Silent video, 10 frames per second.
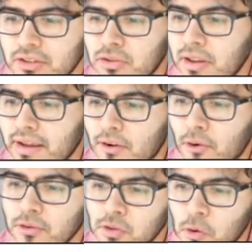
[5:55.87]
to like
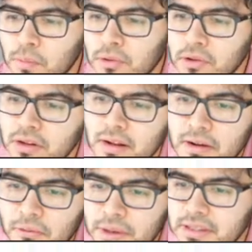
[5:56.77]
October.
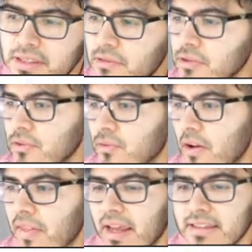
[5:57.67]
We can see it was
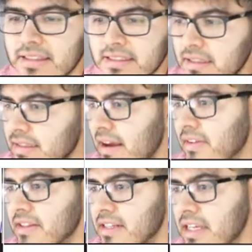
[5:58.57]
around that
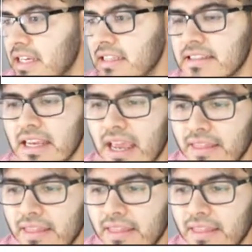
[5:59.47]
seventeens,